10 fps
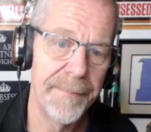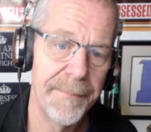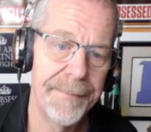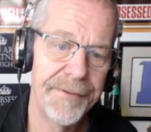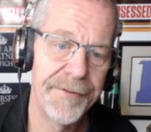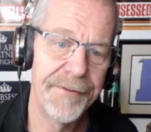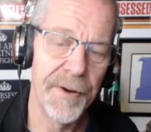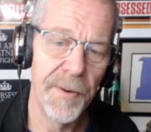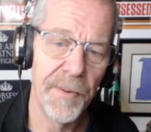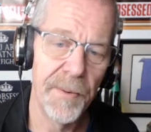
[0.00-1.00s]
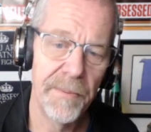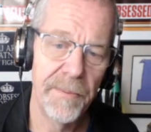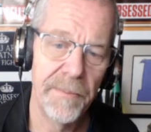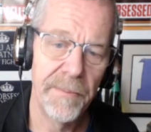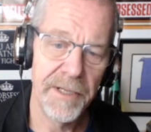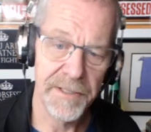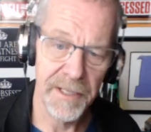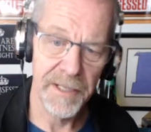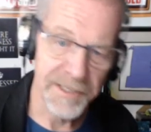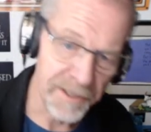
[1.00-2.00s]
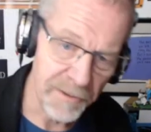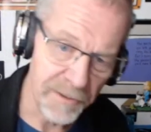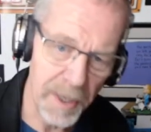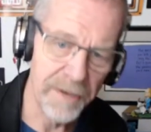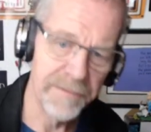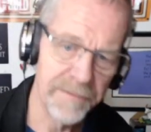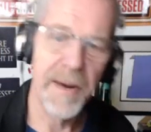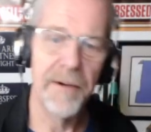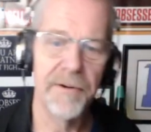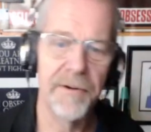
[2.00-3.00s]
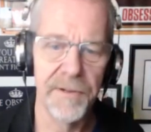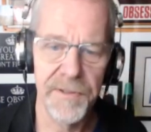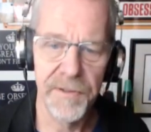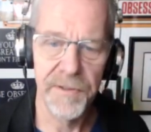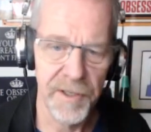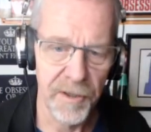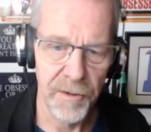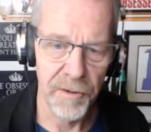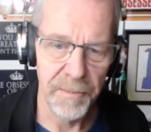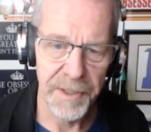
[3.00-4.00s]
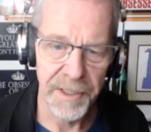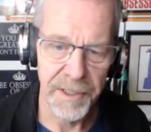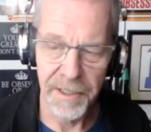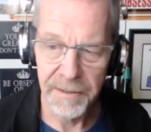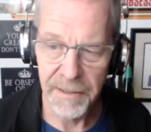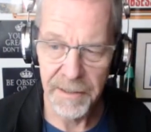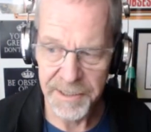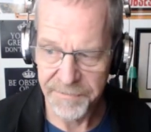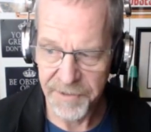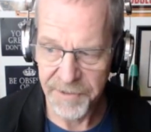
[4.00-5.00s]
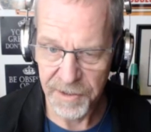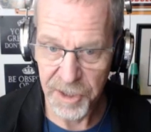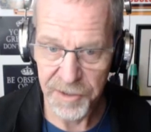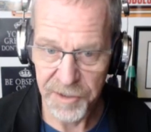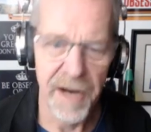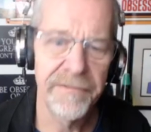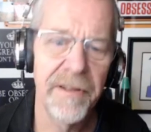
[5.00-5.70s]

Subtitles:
So because the light's going to way overpower those. Those are going to go completely like as if they're turned off.